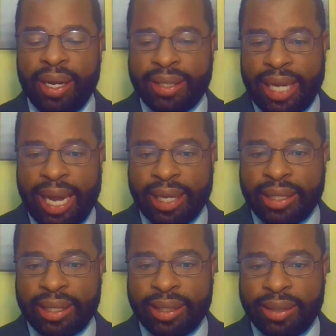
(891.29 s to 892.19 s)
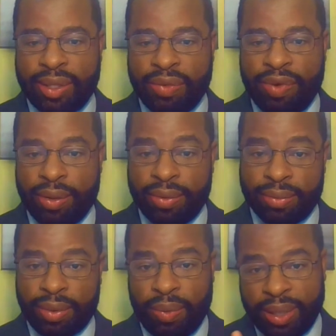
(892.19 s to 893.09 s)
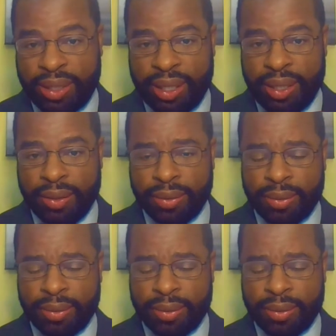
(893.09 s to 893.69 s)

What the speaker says: a tax to vote once a year,